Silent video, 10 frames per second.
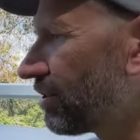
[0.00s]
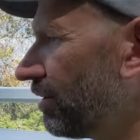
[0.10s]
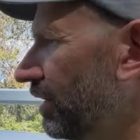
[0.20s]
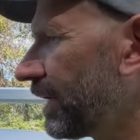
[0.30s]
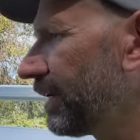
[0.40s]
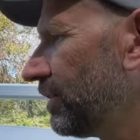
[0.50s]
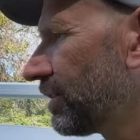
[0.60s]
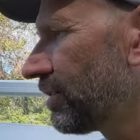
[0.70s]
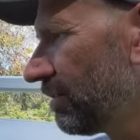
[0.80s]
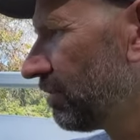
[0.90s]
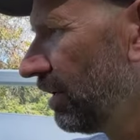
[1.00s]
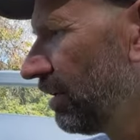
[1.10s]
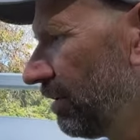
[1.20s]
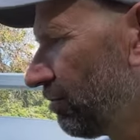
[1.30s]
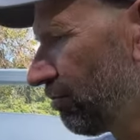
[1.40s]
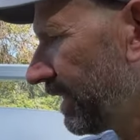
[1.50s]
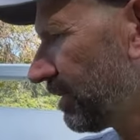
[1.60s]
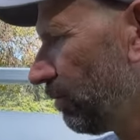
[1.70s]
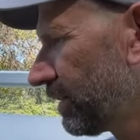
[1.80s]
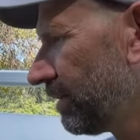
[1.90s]
or a nick, you just dress
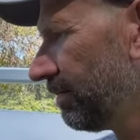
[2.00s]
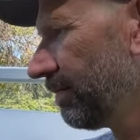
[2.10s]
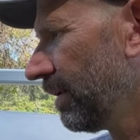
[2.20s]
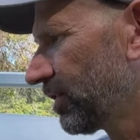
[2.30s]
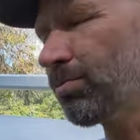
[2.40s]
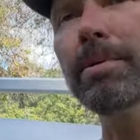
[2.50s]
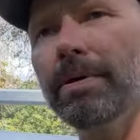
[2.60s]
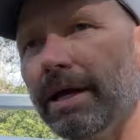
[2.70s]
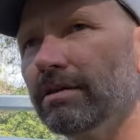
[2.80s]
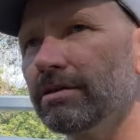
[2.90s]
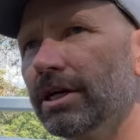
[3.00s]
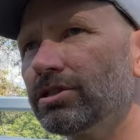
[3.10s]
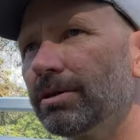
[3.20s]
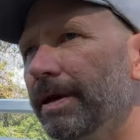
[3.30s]
it with some spray paint, a little touch-up